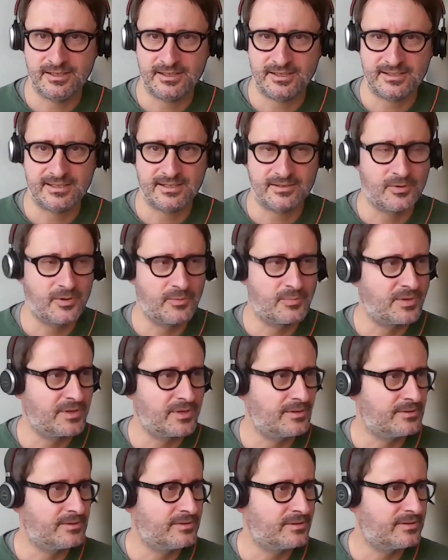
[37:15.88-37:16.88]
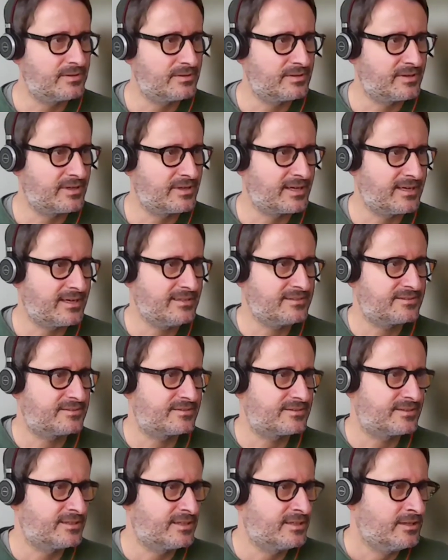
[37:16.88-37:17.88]
Like that would be
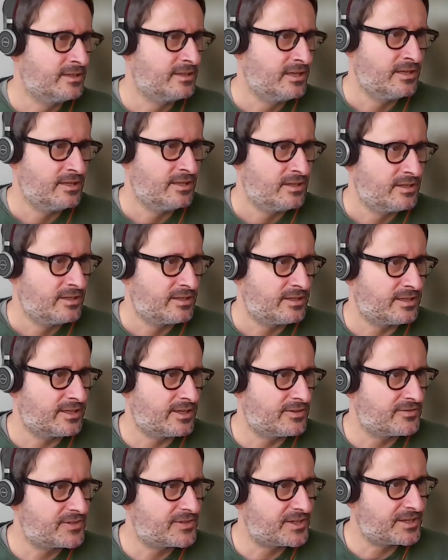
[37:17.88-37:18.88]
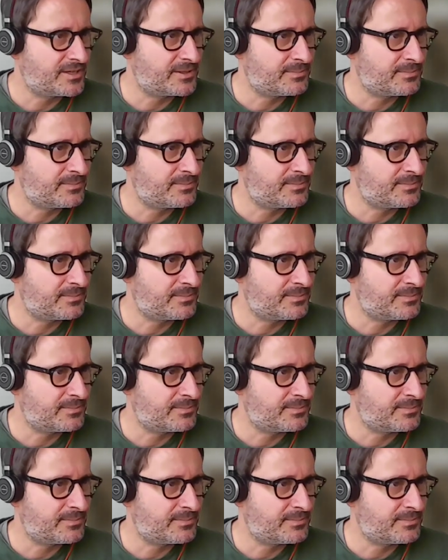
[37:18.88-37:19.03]
nice. Yeah. And